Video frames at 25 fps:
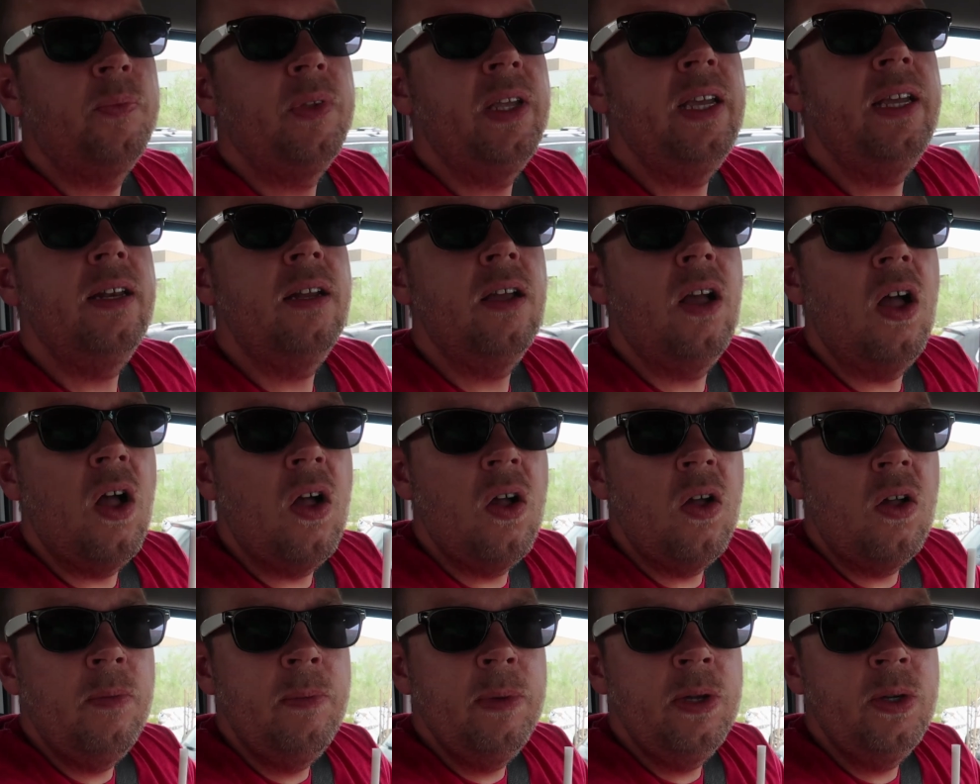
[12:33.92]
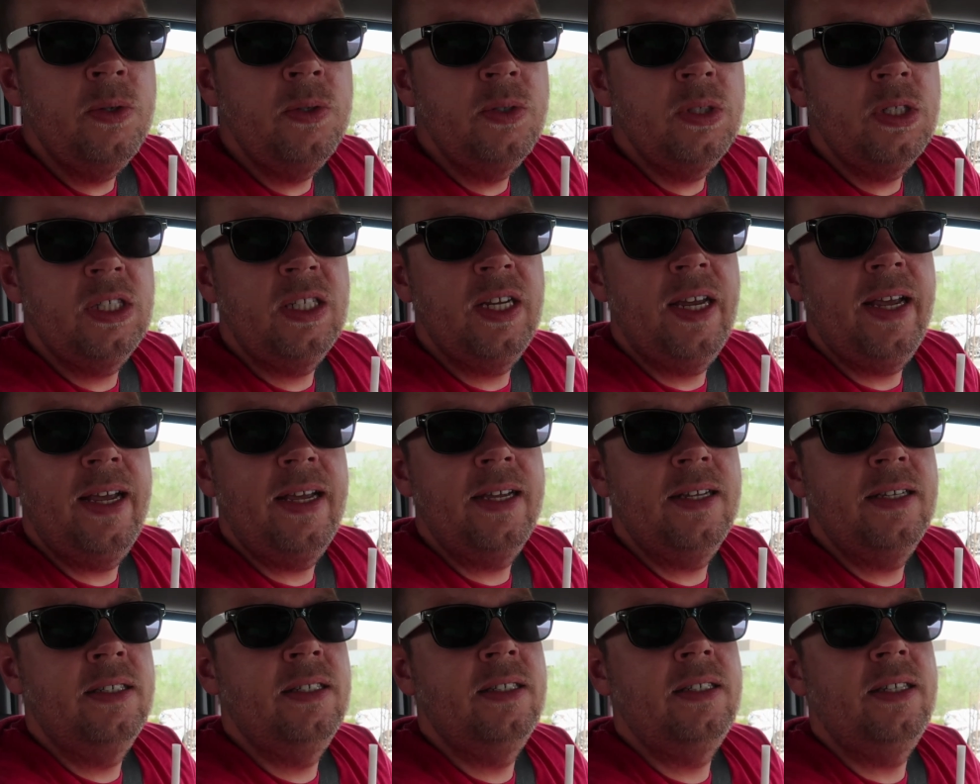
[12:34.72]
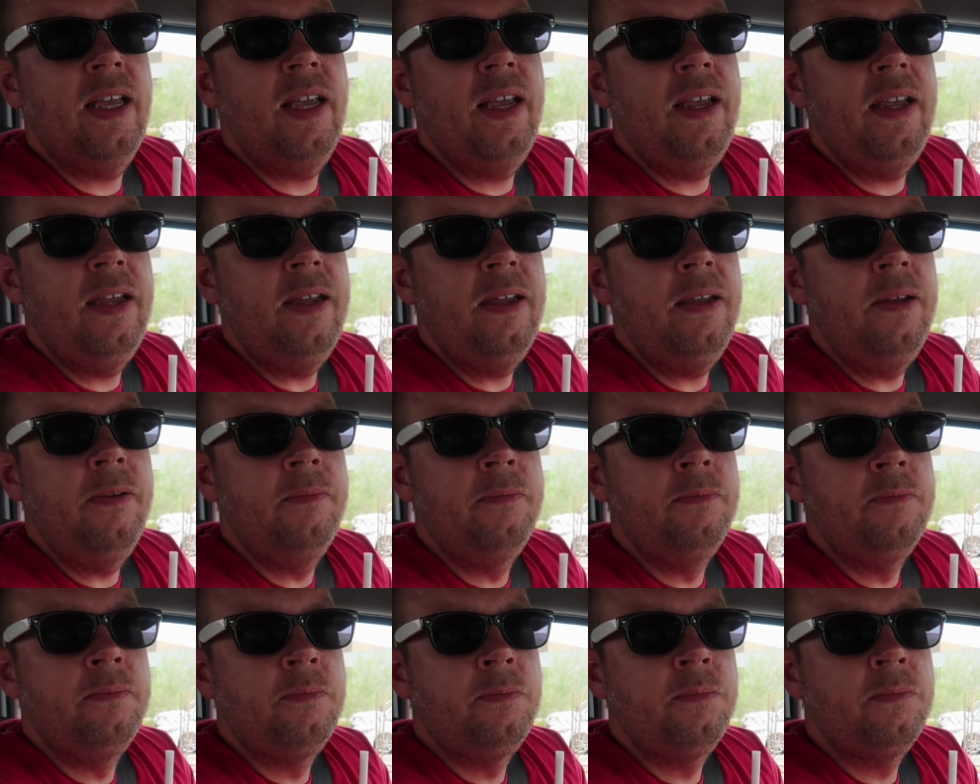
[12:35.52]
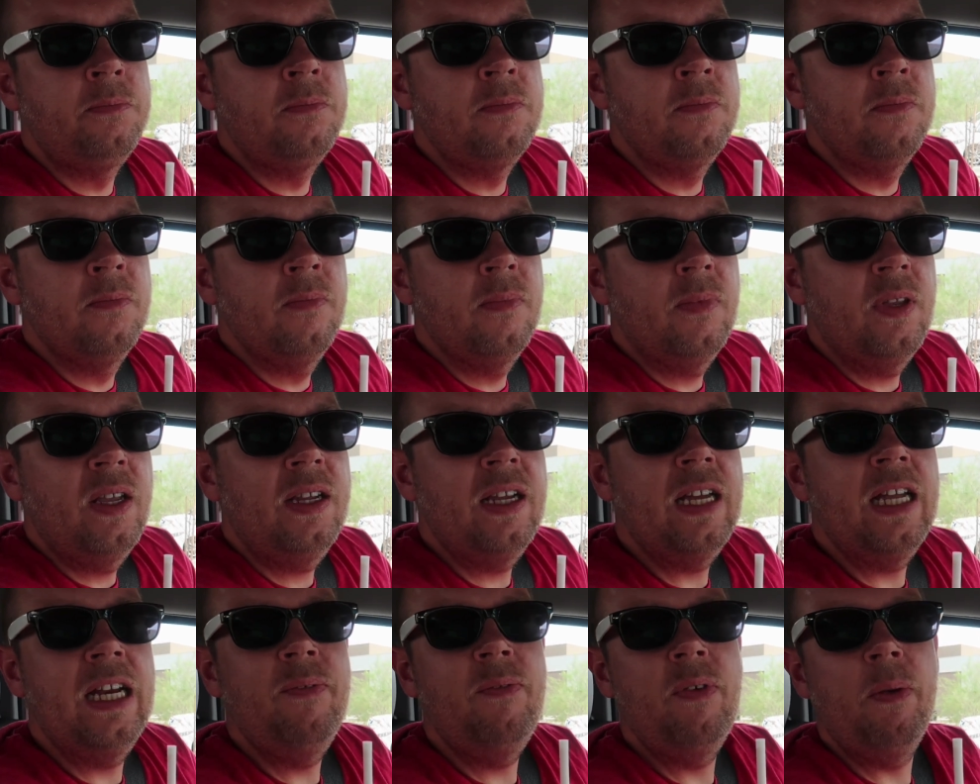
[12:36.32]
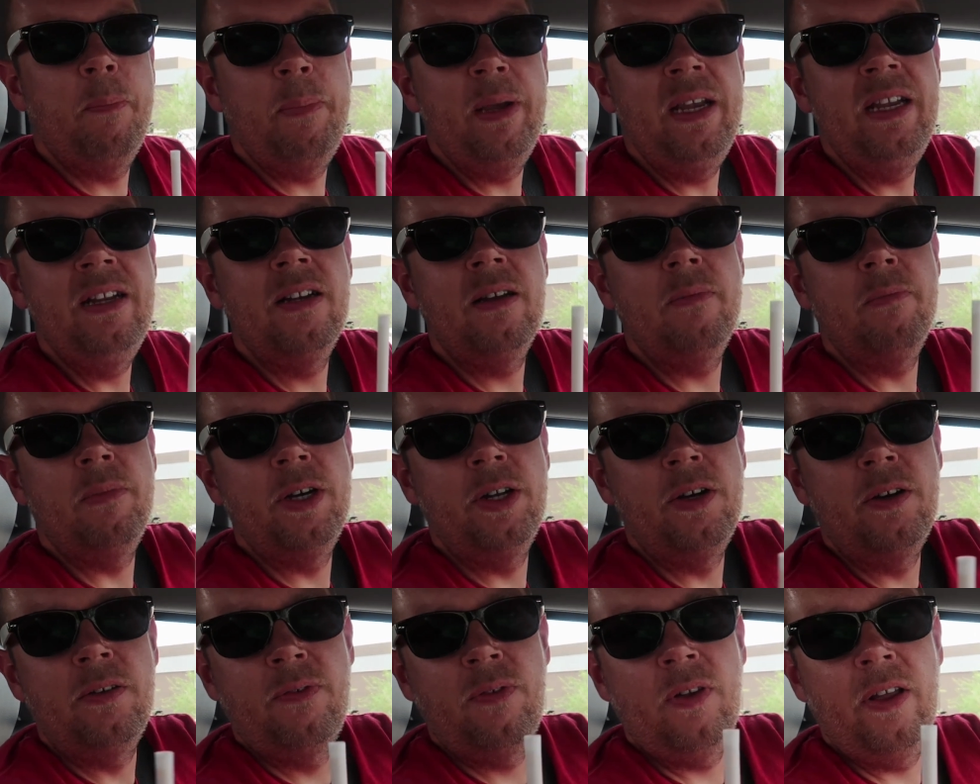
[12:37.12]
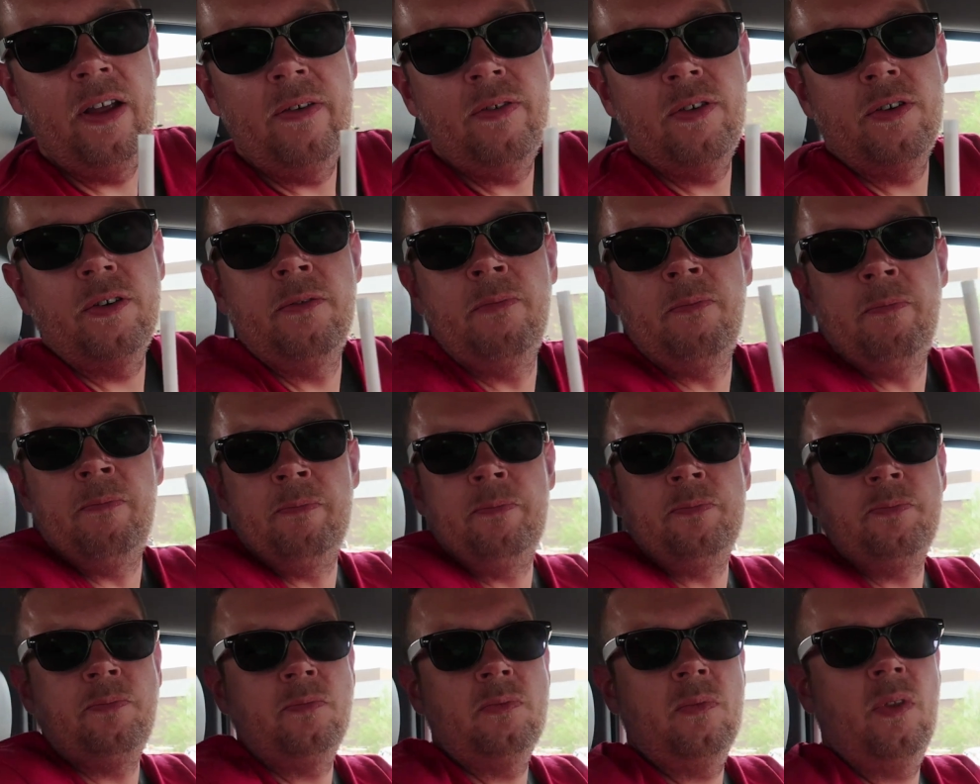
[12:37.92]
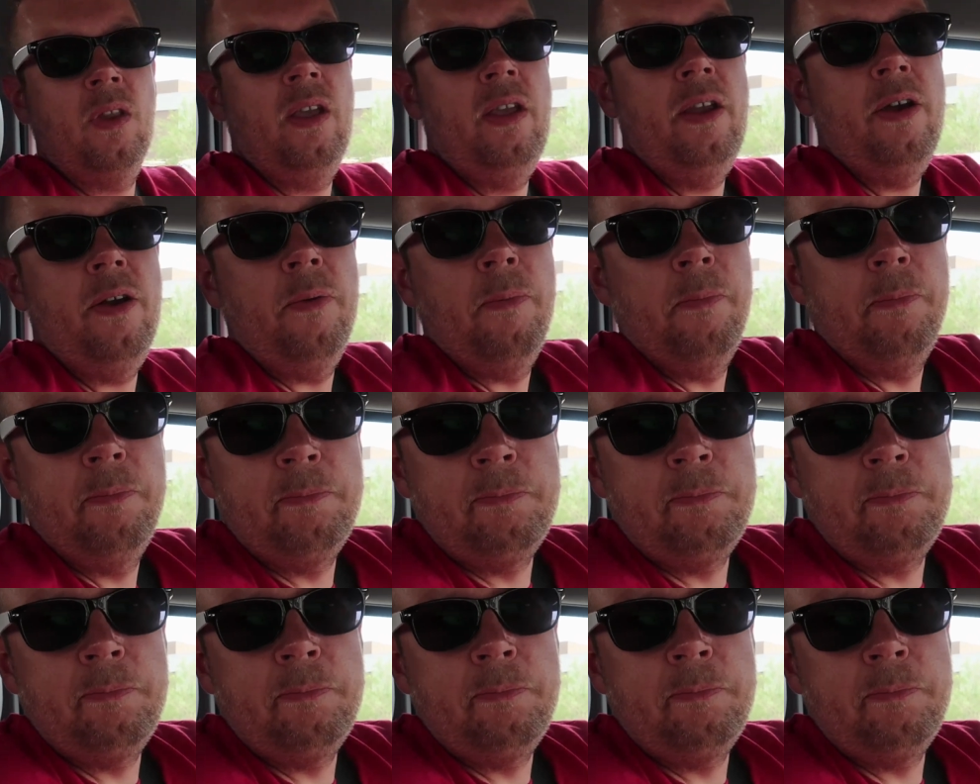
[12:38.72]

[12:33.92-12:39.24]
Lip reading: It almost has a kind of a peanut butter flavor. Here.